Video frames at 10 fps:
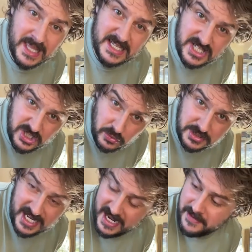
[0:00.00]

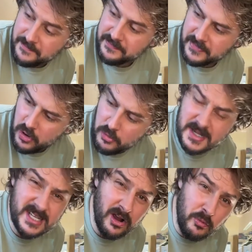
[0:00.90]
salty,
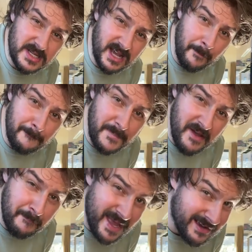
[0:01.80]
almost like a
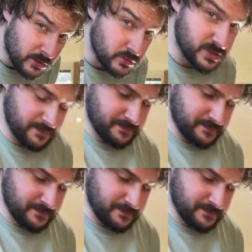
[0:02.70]
bit of pickled.